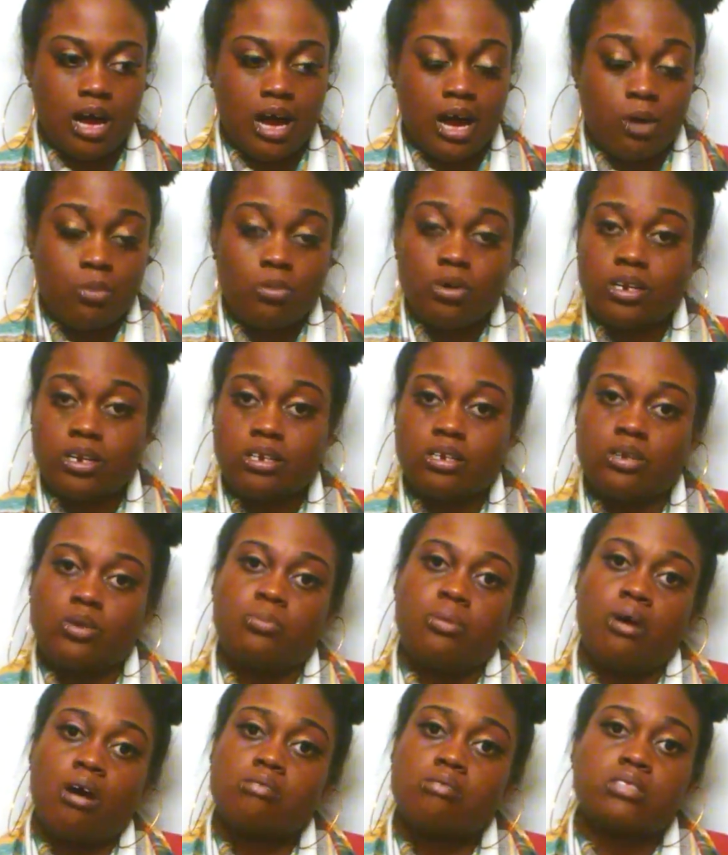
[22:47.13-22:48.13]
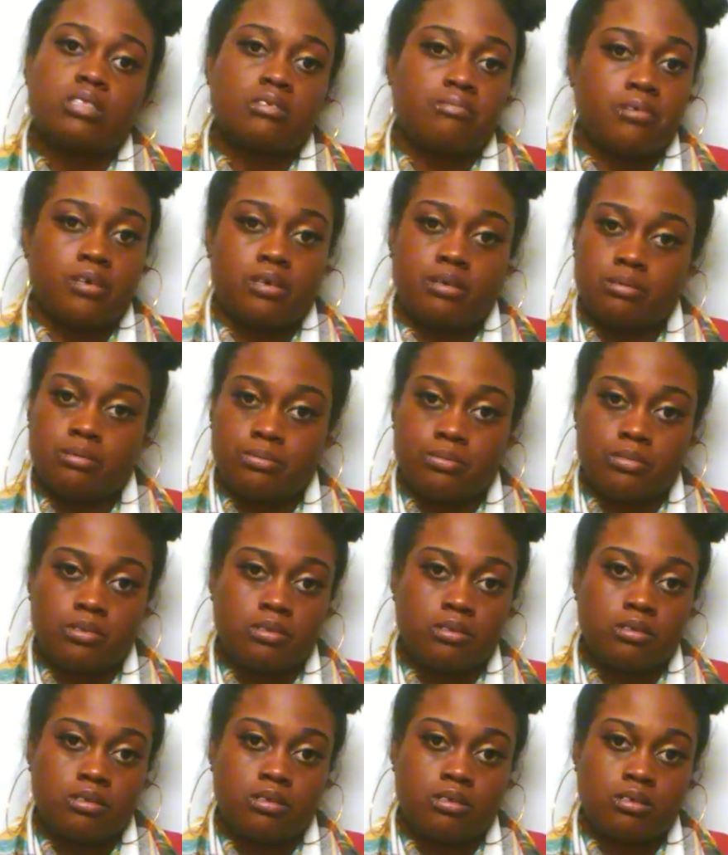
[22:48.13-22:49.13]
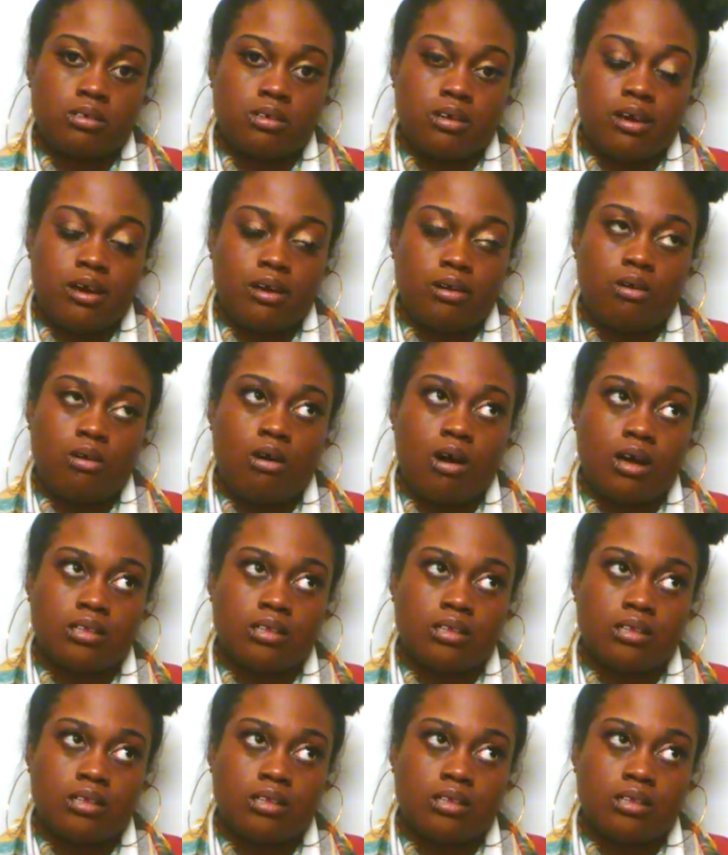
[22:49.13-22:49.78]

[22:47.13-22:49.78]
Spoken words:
I wanted no parts of him at all.